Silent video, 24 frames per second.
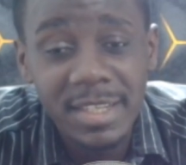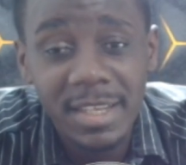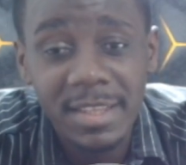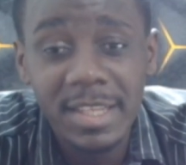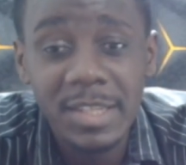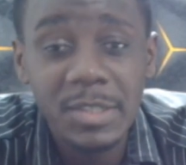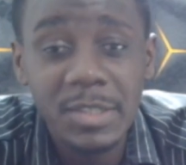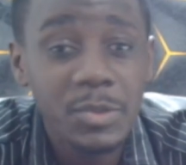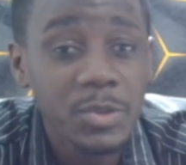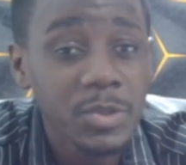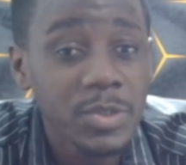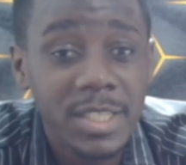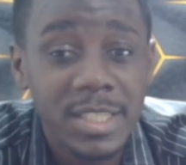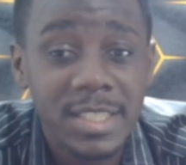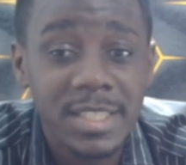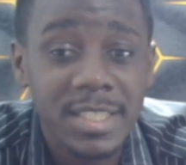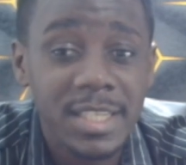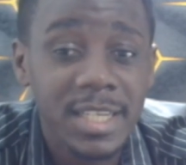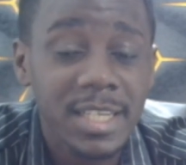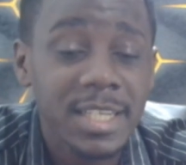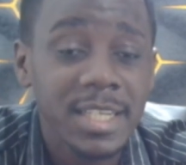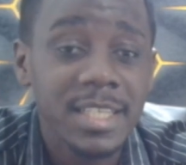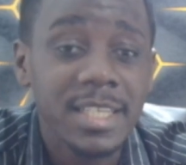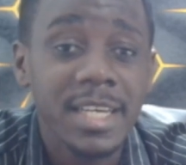That shows you
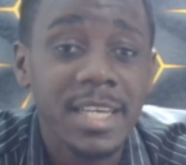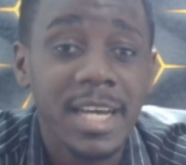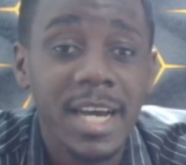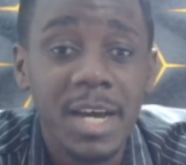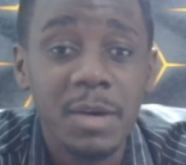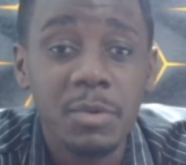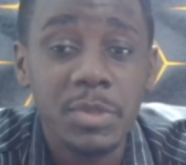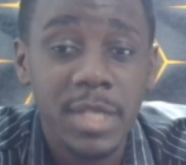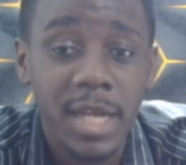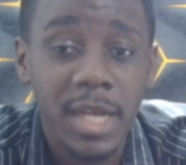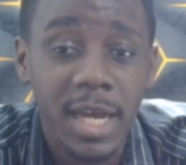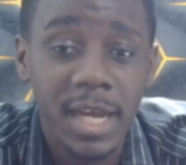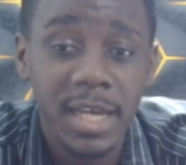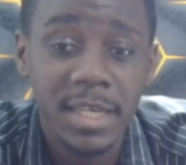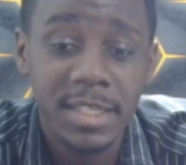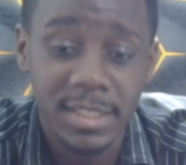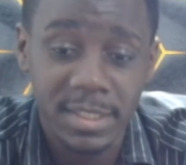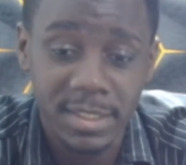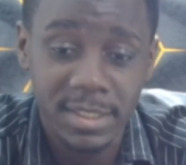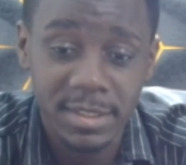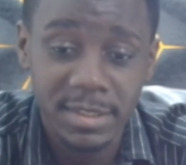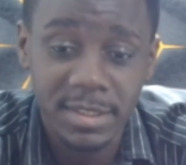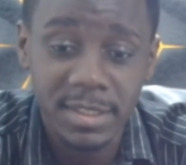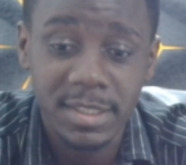exactly how
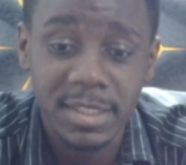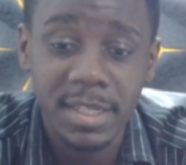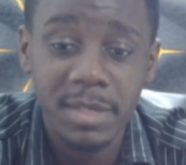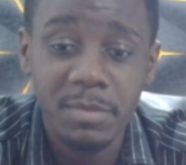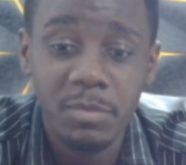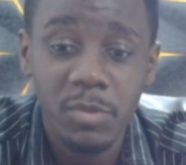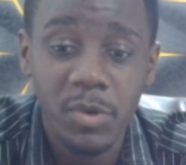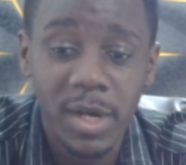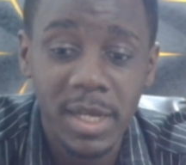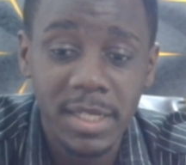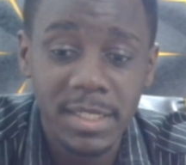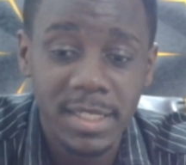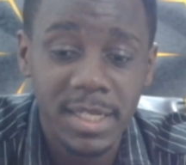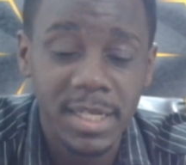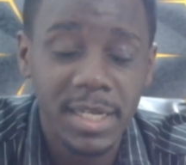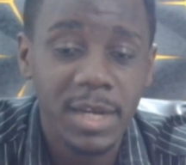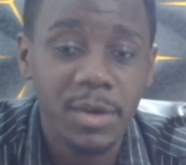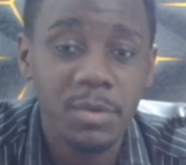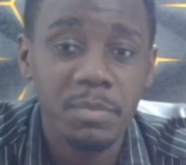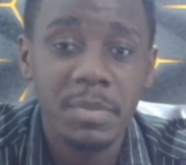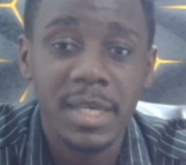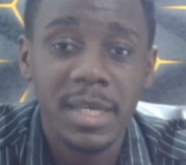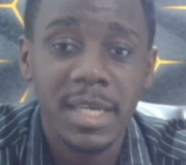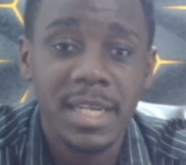tight this game was, and
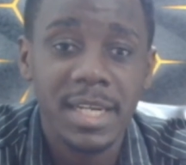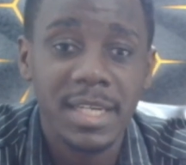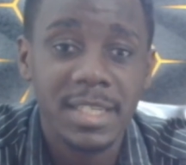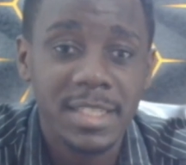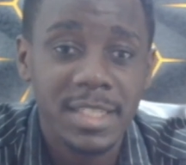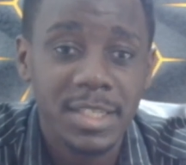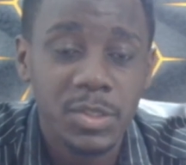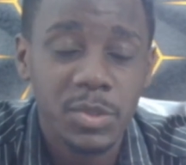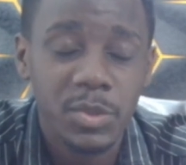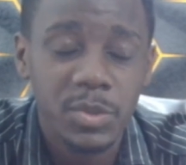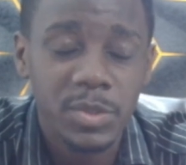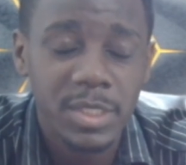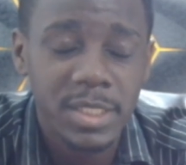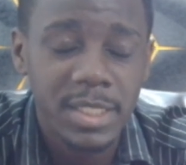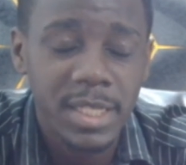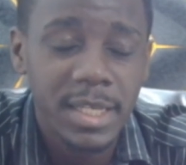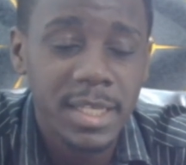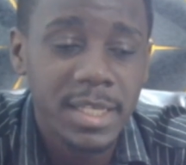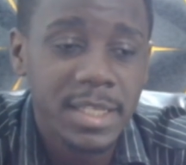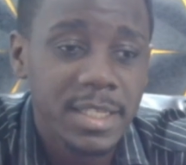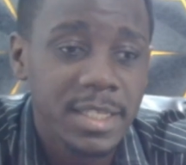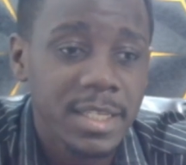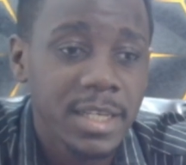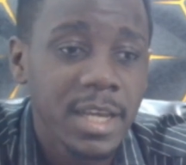how Mikel Arteta
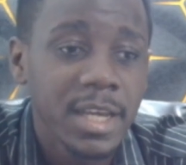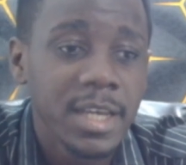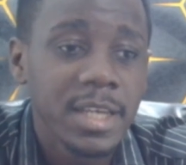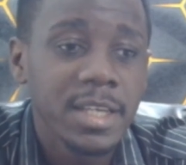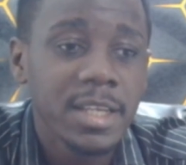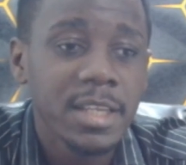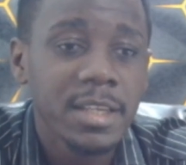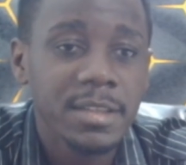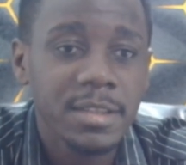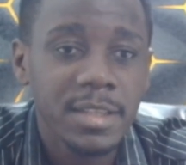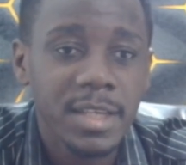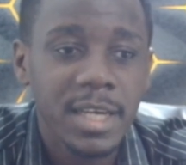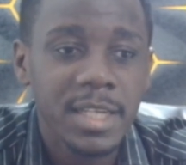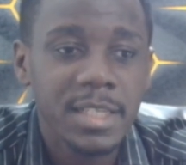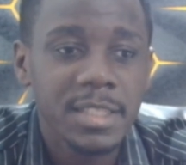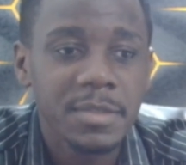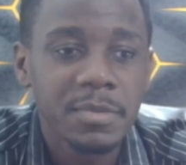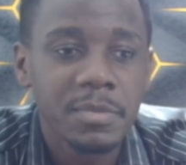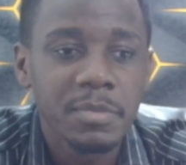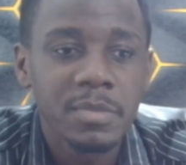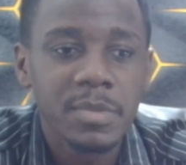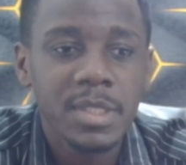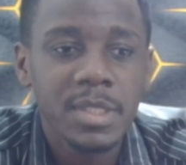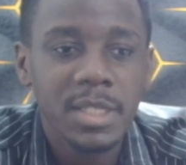said that
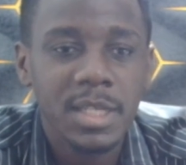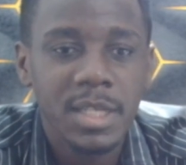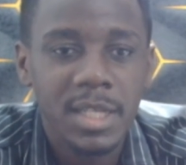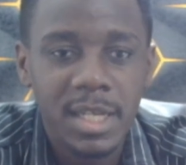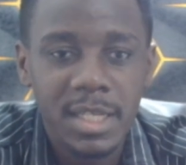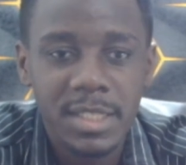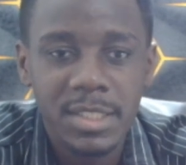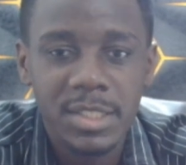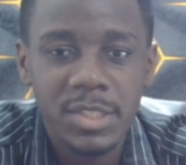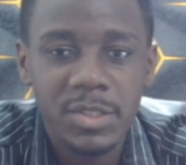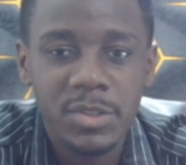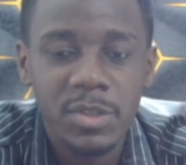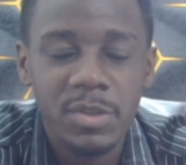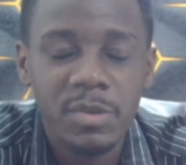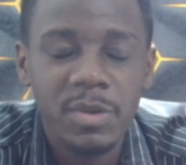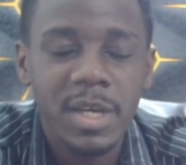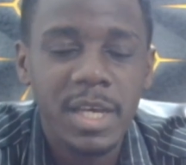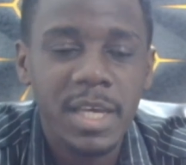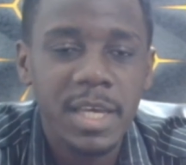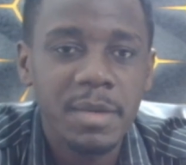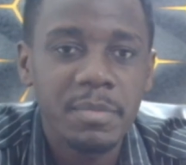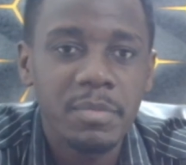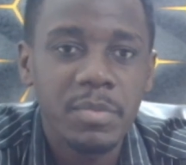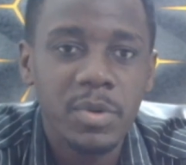last season they were
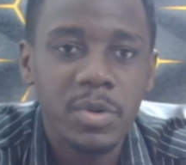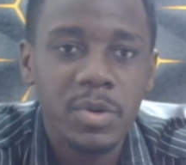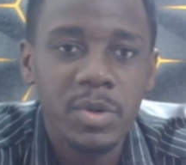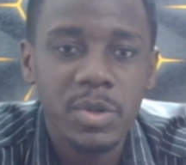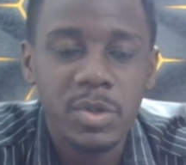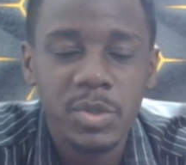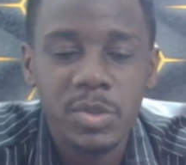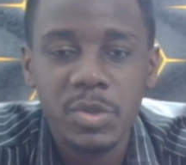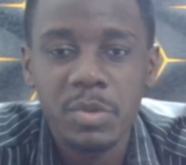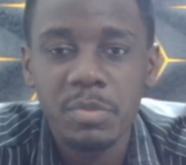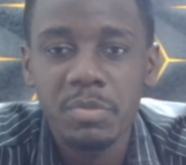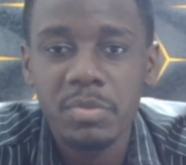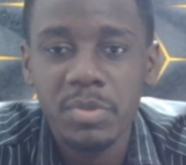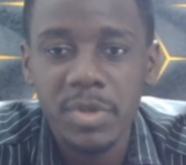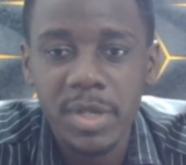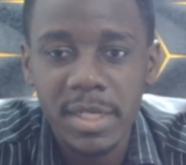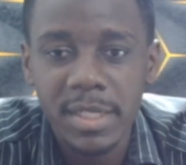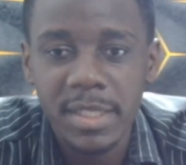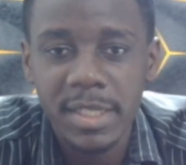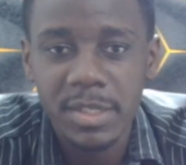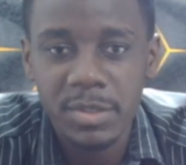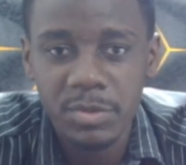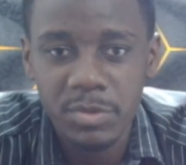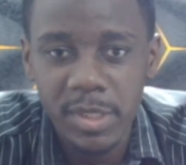able to
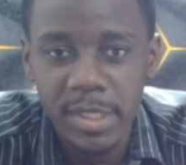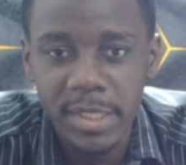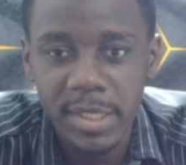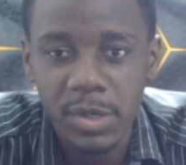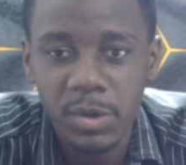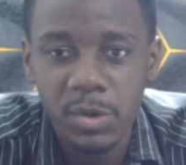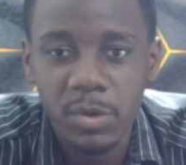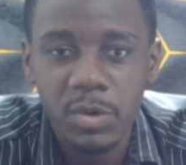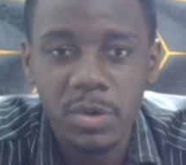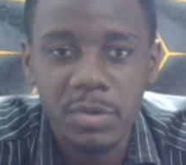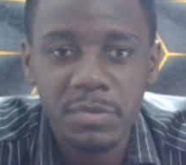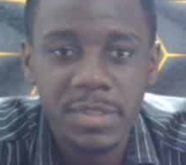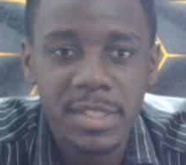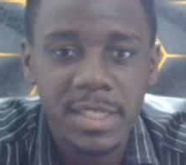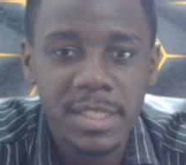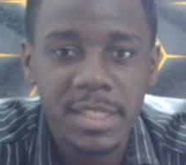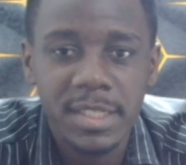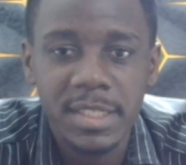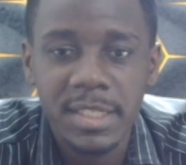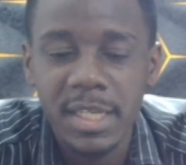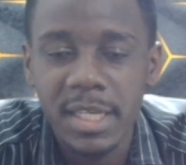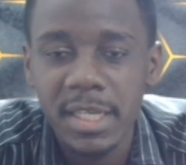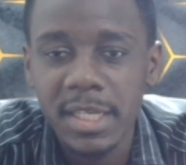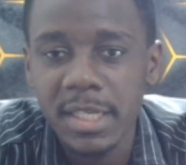break the dreadlock of
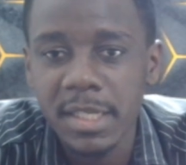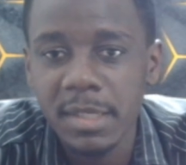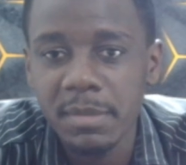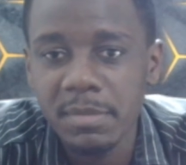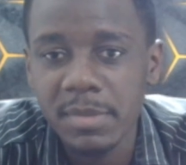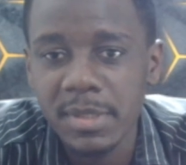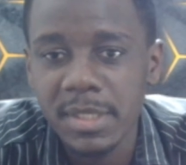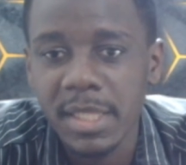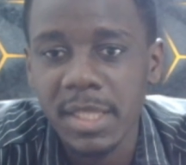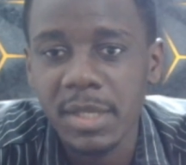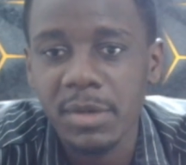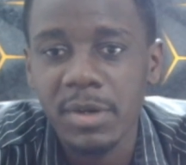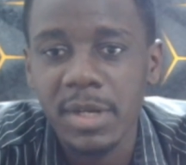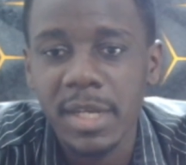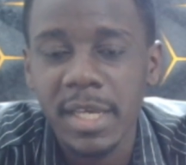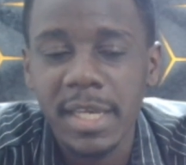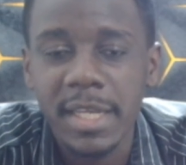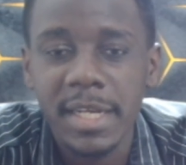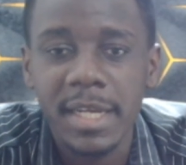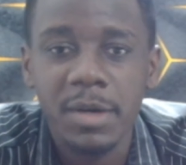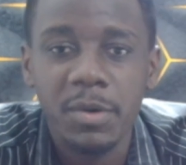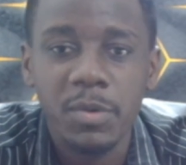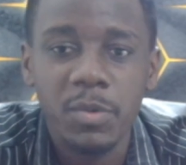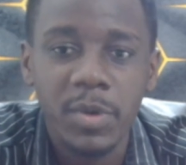certain teams that they're going to
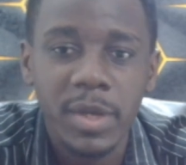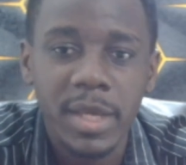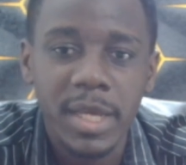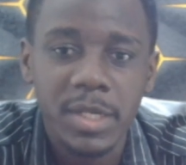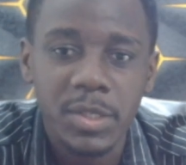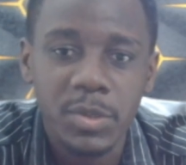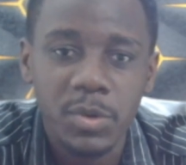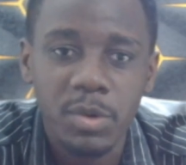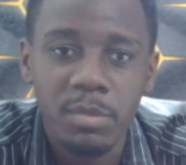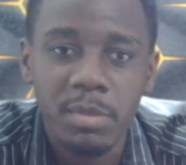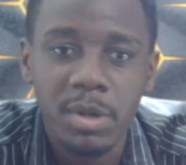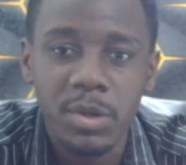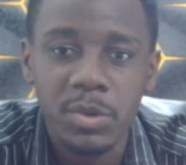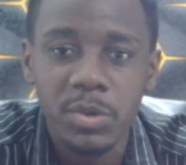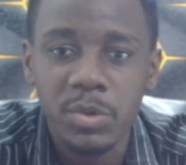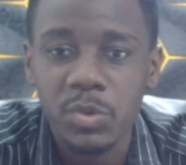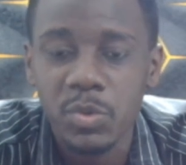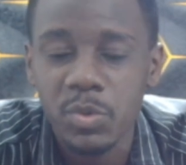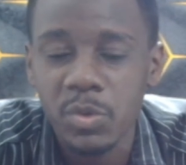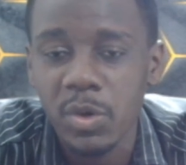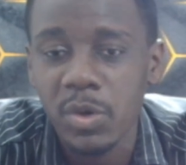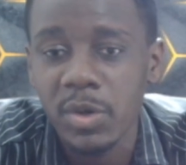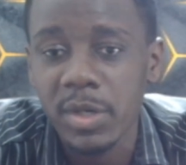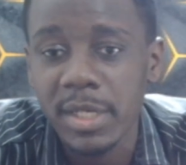head away at home and not
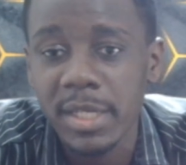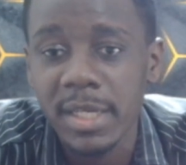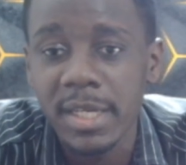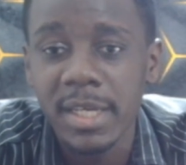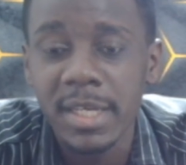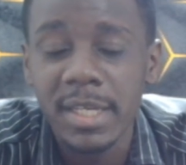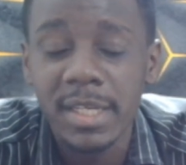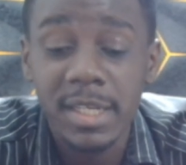won,